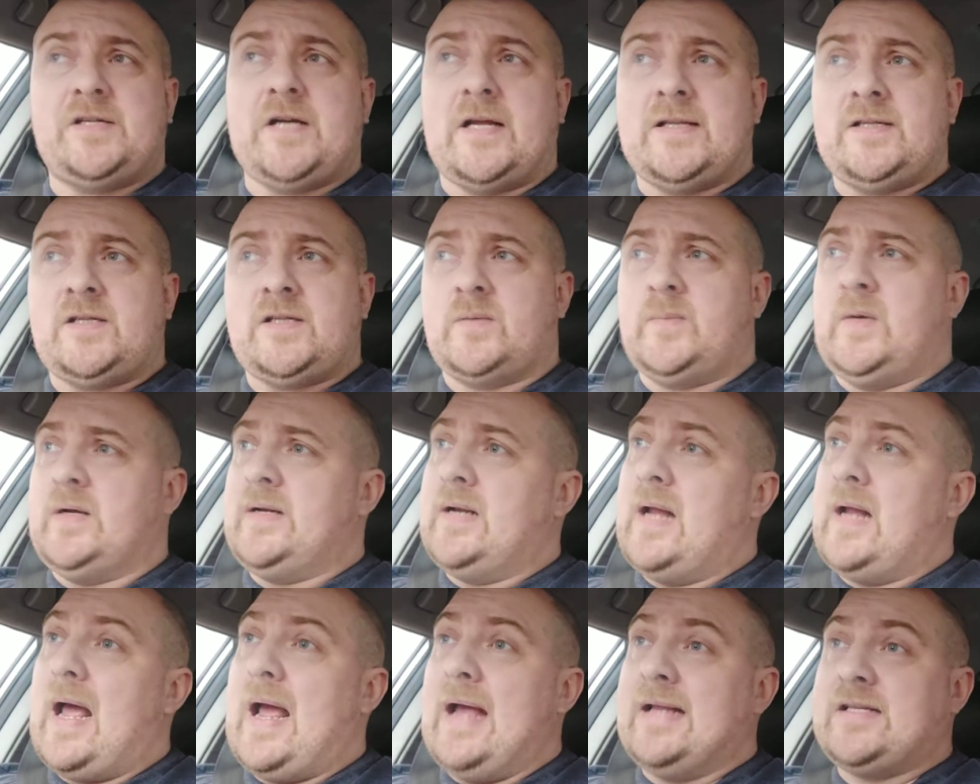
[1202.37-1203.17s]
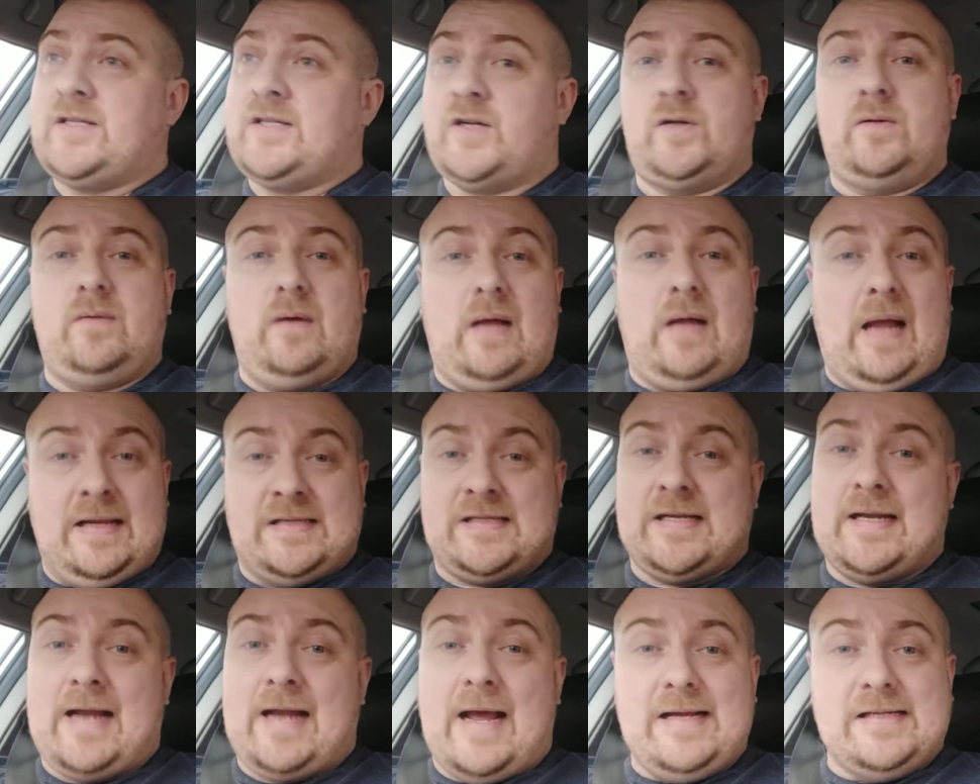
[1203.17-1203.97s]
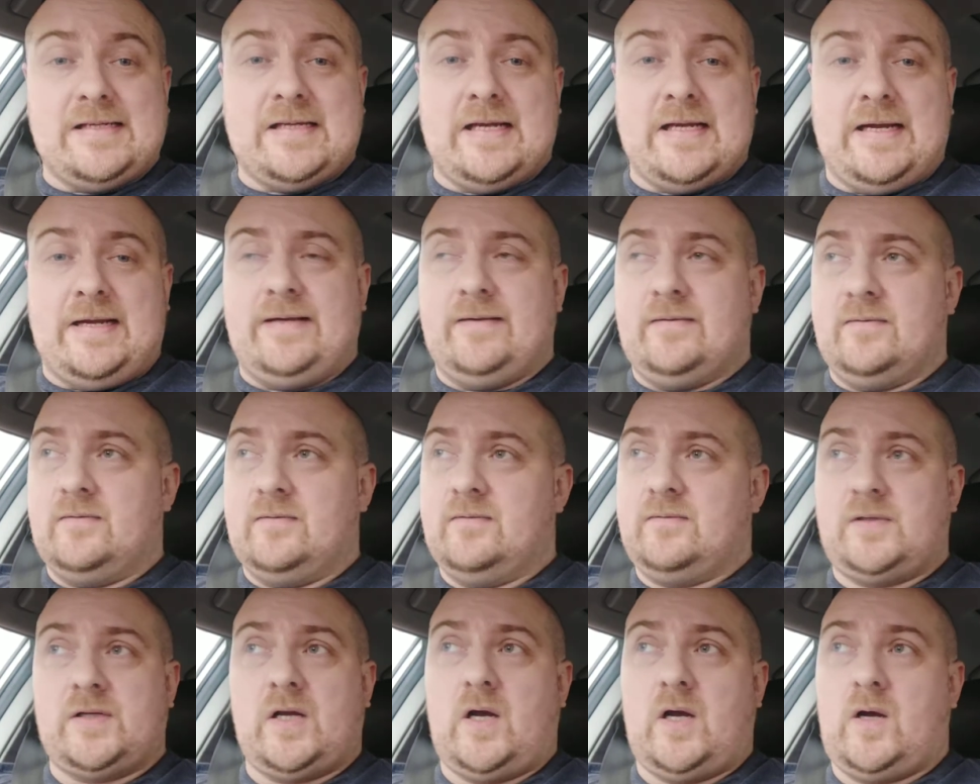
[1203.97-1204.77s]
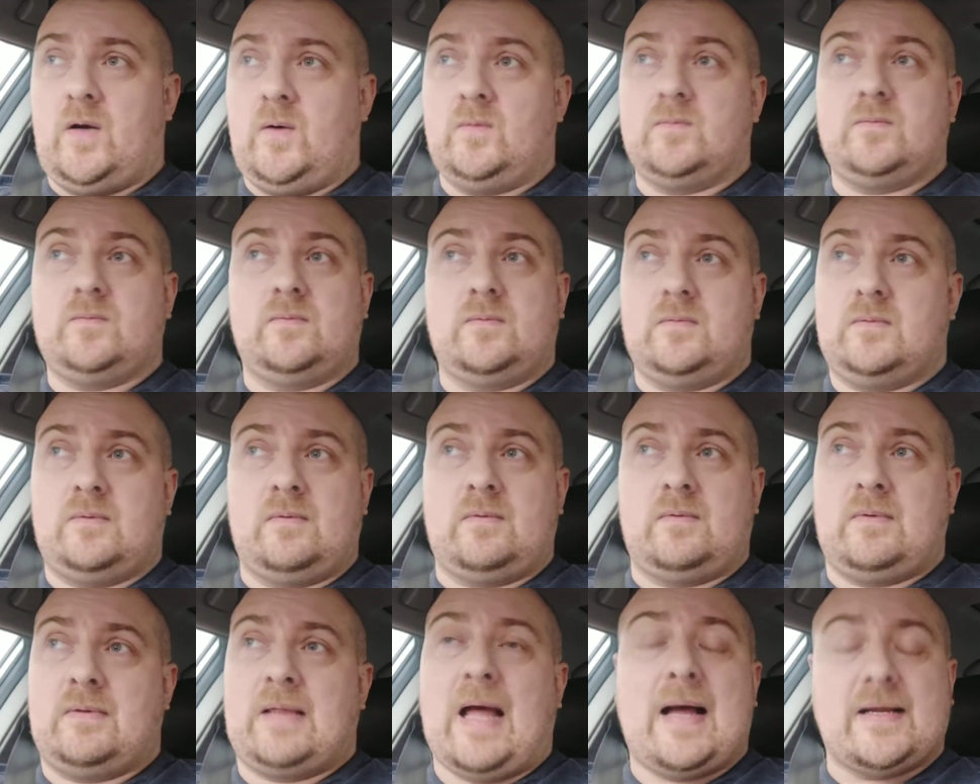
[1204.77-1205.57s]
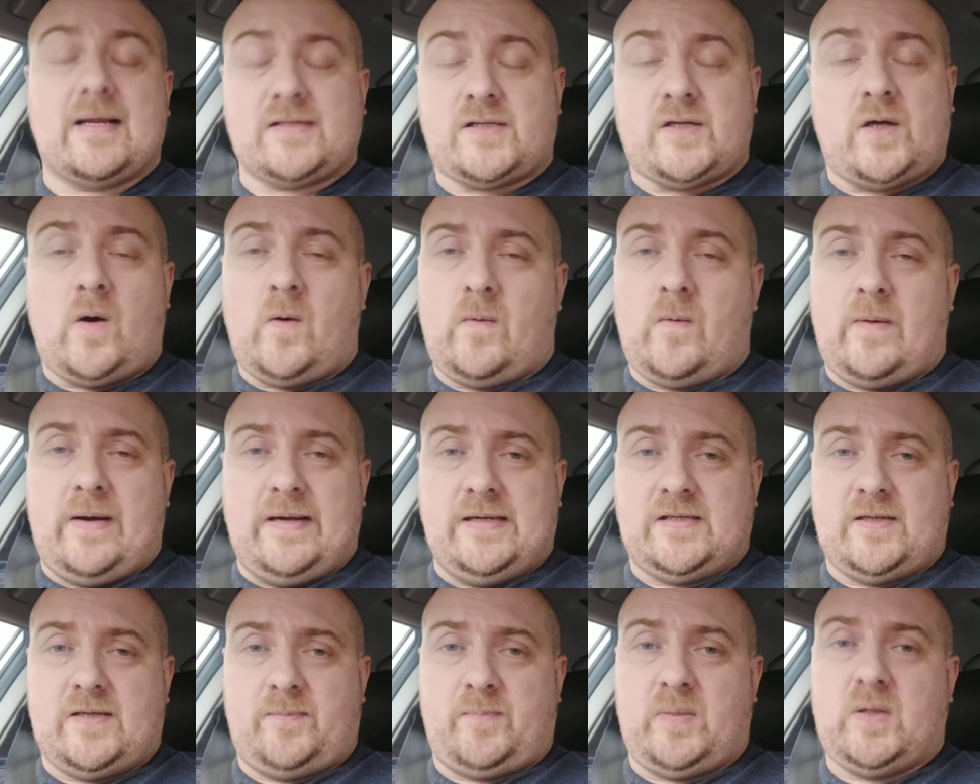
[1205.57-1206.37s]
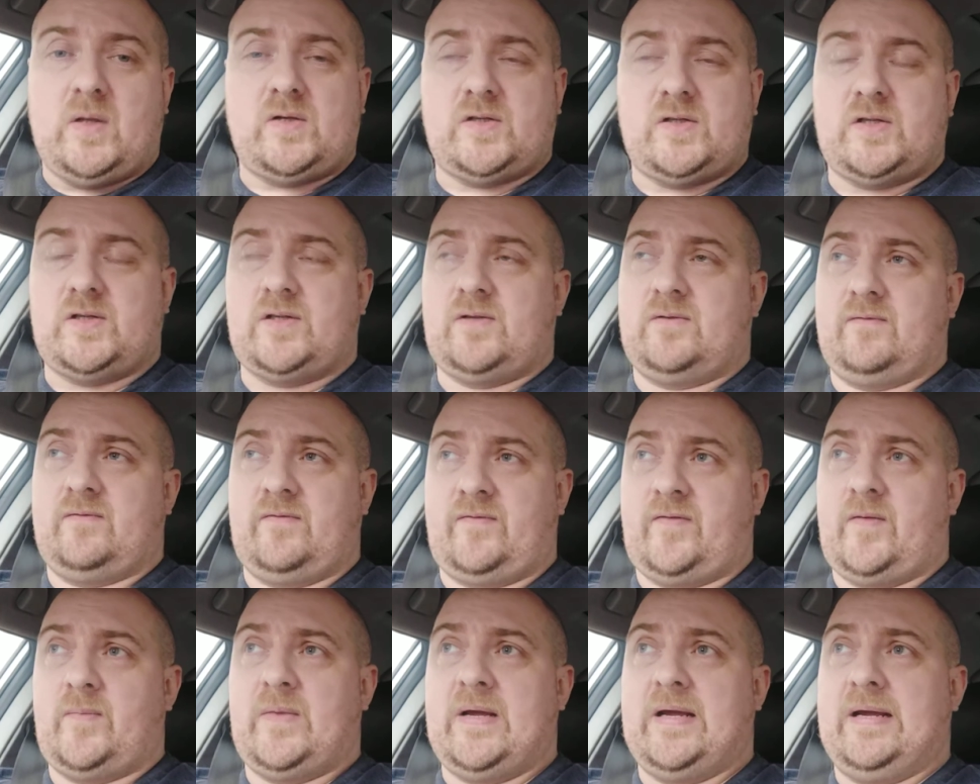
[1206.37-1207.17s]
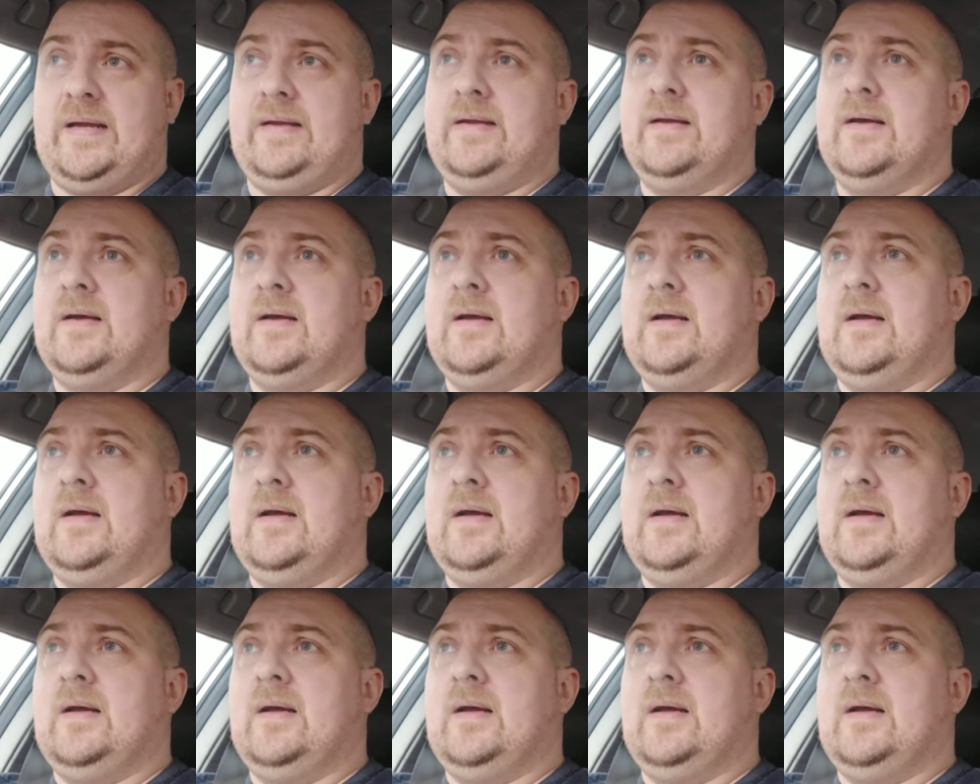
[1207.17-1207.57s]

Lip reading: Gentleman. It's an 18, so that's always a plus for me.